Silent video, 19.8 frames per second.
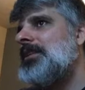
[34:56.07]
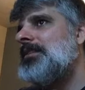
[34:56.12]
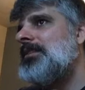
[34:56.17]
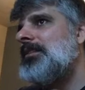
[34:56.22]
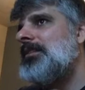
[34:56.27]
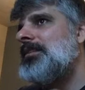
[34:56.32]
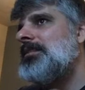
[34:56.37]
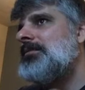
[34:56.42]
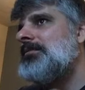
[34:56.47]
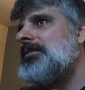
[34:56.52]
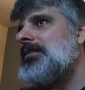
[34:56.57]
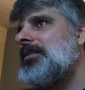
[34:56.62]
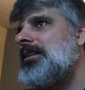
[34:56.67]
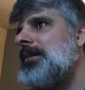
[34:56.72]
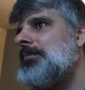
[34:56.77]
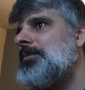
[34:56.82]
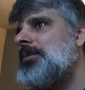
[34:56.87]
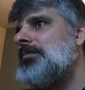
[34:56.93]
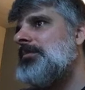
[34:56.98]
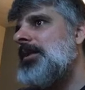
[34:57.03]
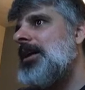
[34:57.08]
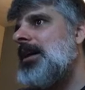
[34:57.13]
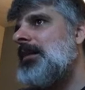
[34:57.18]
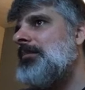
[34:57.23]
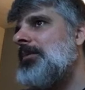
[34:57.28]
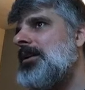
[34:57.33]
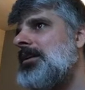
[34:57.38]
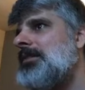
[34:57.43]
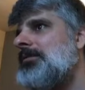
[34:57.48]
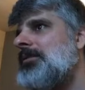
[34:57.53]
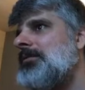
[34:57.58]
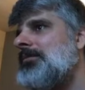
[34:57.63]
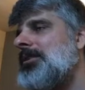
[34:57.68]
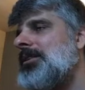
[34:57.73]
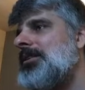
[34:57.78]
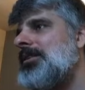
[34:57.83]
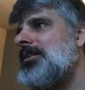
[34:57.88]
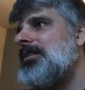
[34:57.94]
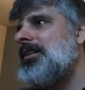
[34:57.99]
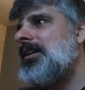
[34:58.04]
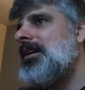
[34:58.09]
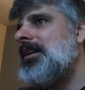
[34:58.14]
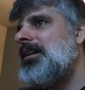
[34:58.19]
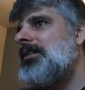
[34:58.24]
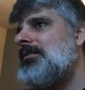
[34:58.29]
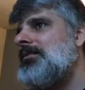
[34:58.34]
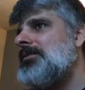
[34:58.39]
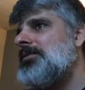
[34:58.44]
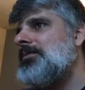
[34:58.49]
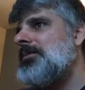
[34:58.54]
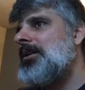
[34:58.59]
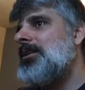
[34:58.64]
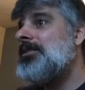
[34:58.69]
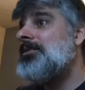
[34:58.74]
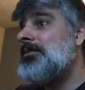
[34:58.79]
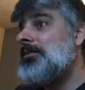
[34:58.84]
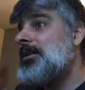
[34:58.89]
he still needs to escape his backman even when the attack goes well.